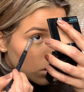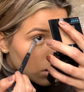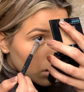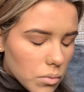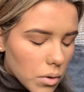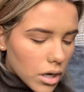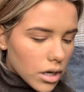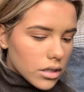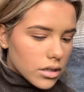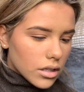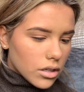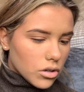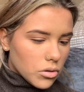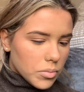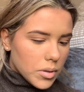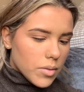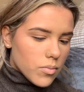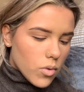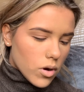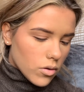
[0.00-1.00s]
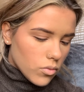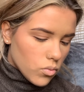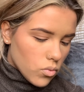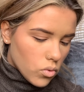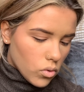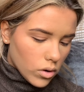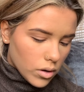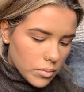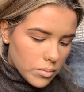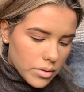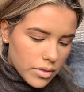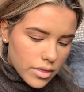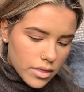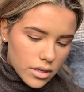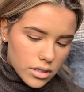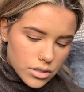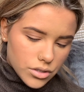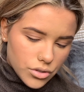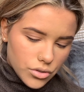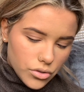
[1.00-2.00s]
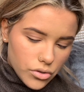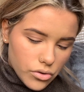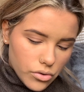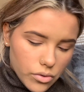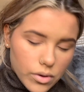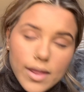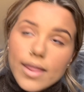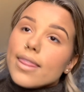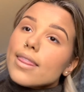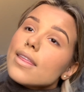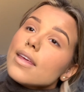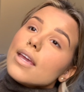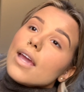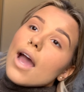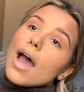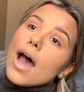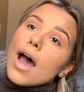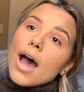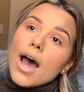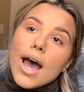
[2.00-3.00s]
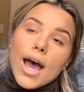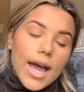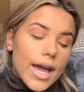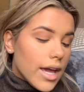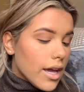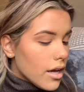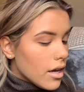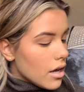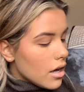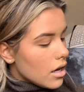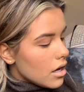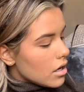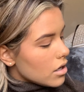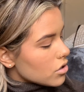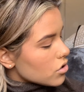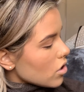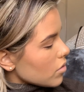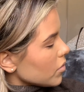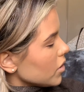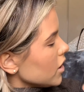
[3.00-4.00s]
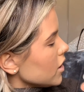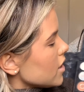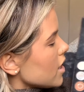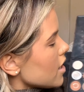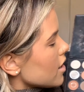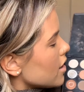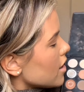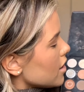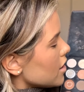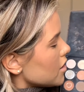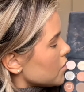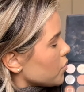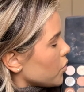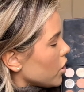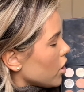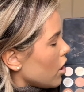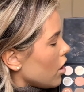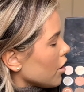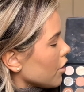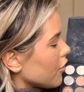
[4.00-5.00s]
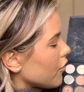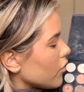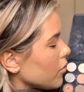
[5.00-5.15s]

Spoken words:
Want a little bit more warmth to the eye, so I'm going to take this, put it all over